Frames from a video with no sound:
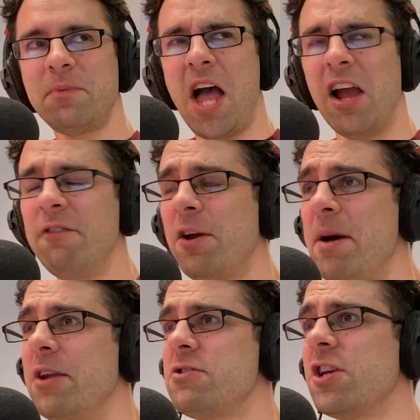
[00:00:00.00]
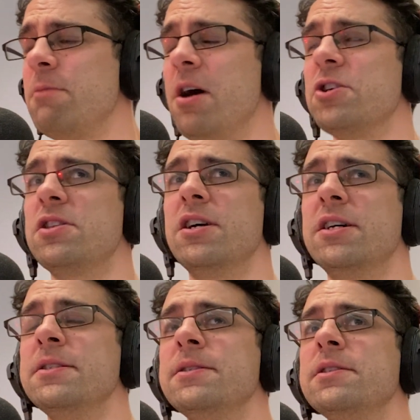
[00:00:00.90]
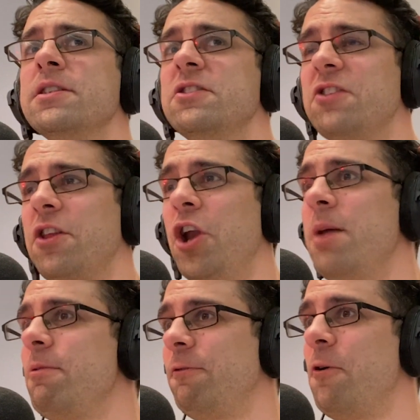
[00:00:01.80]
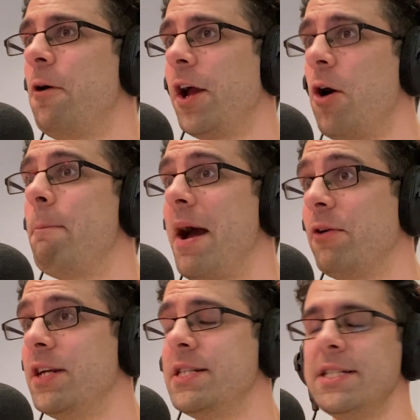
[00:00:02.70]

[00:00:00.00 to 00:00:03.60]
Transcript: love Commando so much that, so the night before I got married,